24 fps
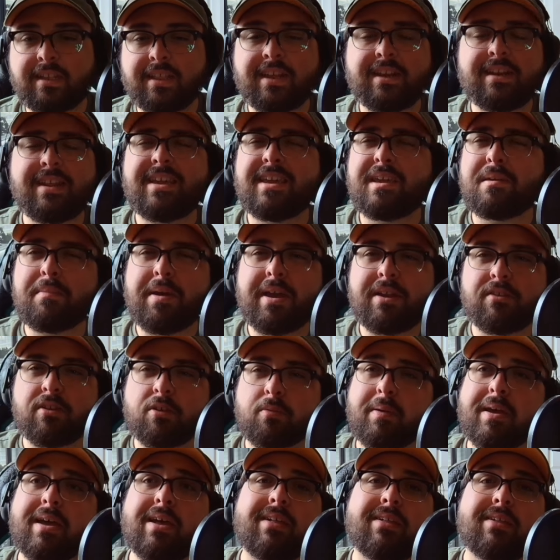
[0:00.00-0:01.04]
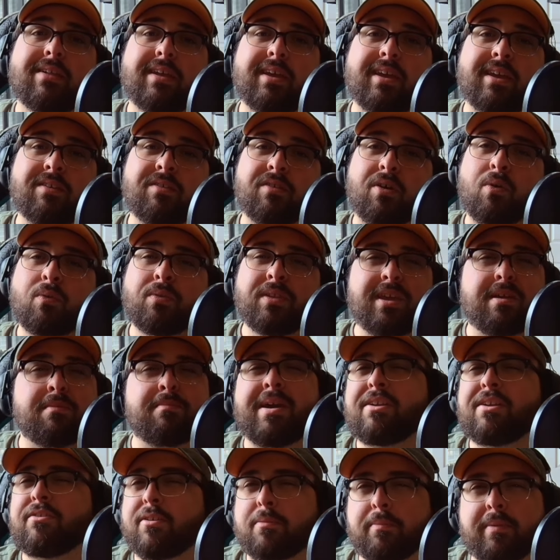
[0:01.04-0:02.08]
And that dinky magic spell is only
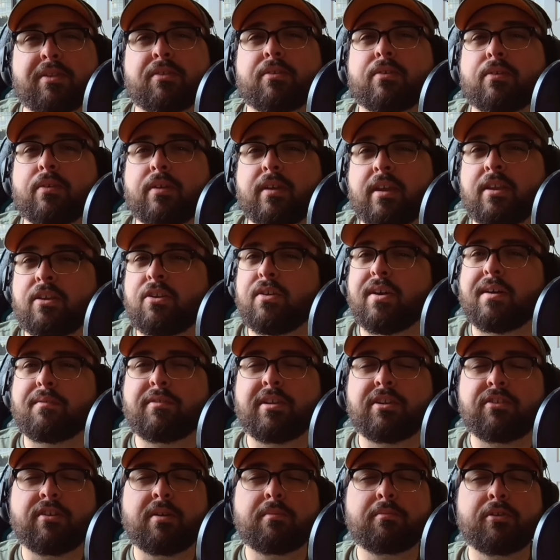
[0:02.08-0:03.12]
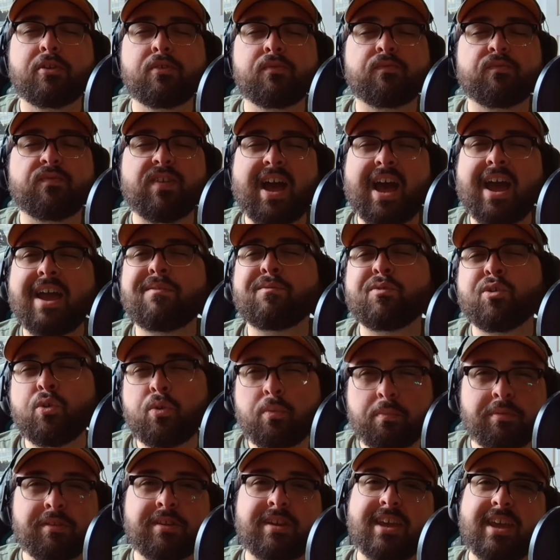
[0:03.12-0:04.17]
a magic missile, and you have to jump through 5
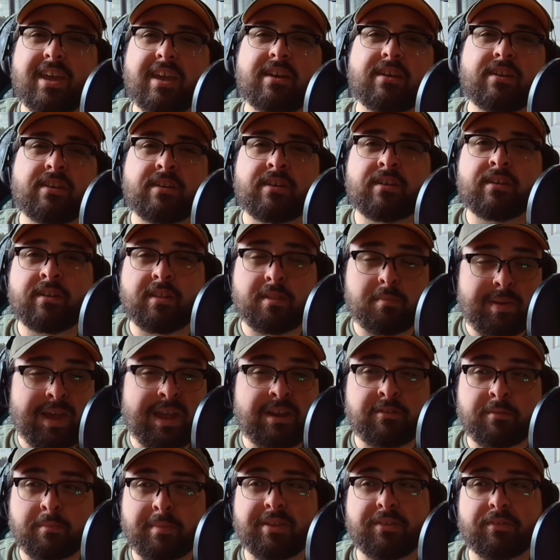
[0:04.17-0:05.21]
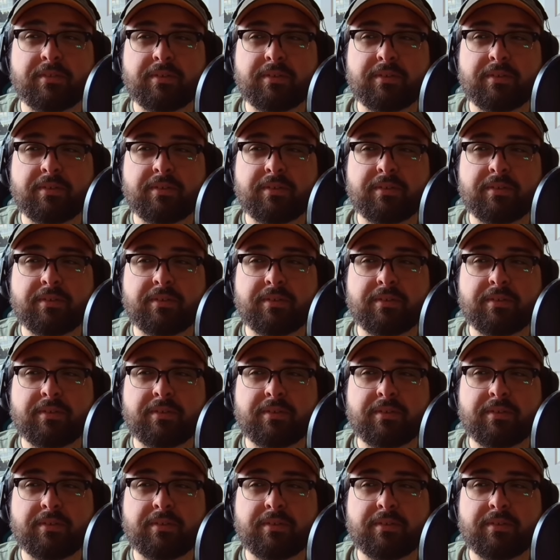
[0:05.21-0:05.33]
hoops to get to the magic